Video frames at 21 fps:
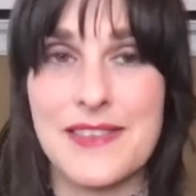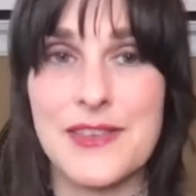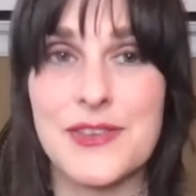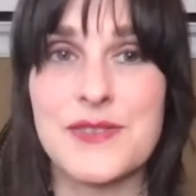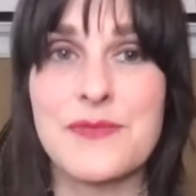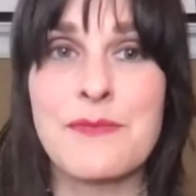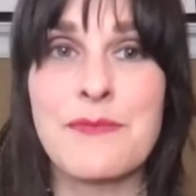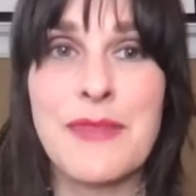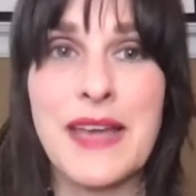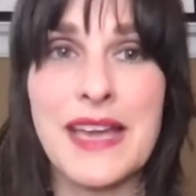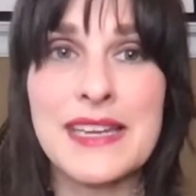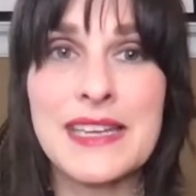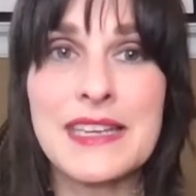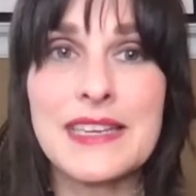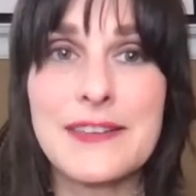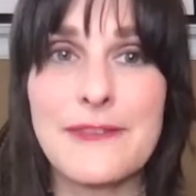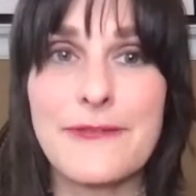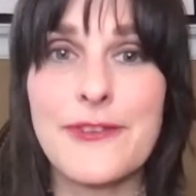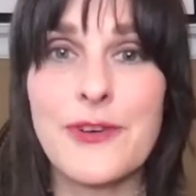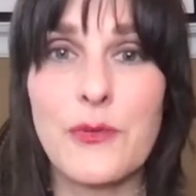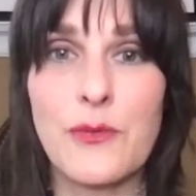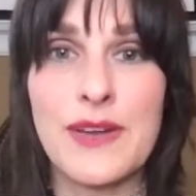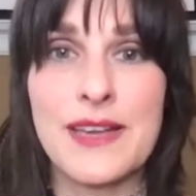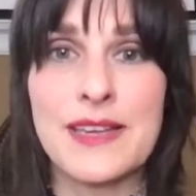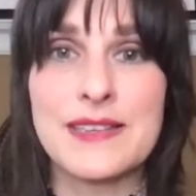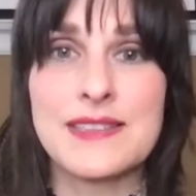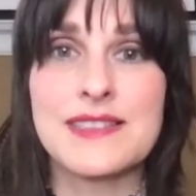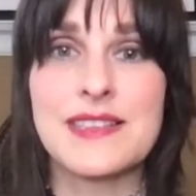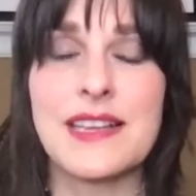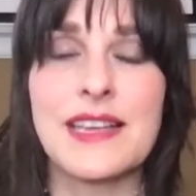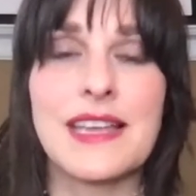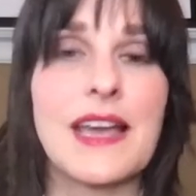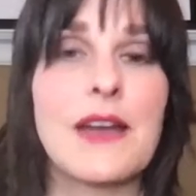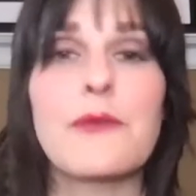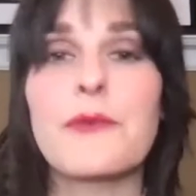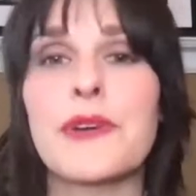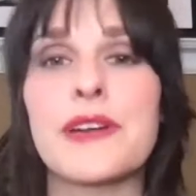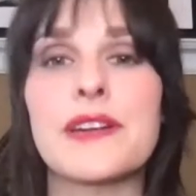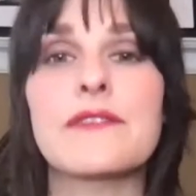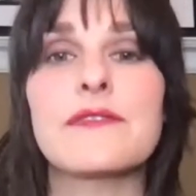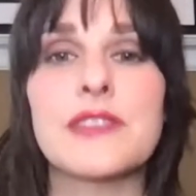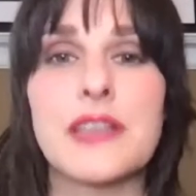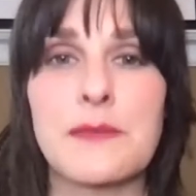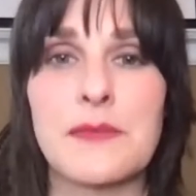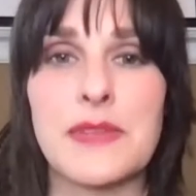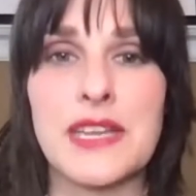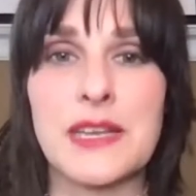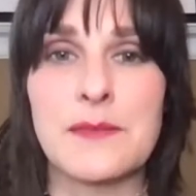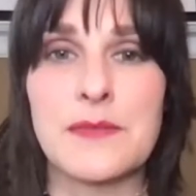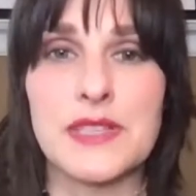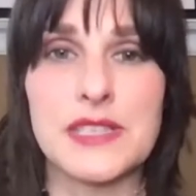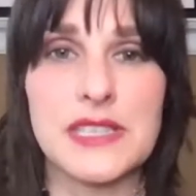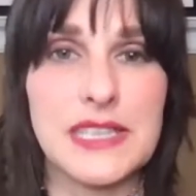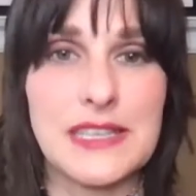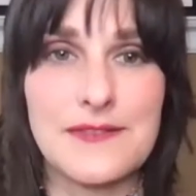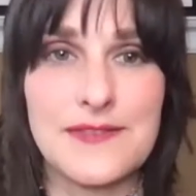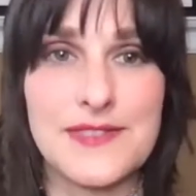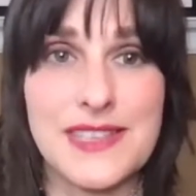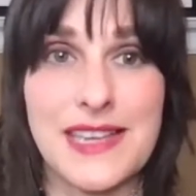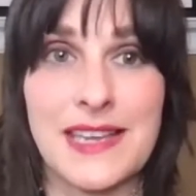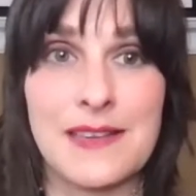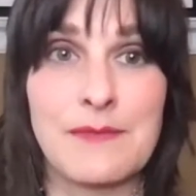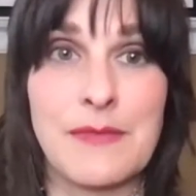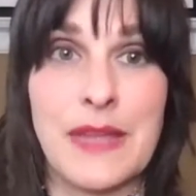There's many different ways to get rid of limiting beliefs. And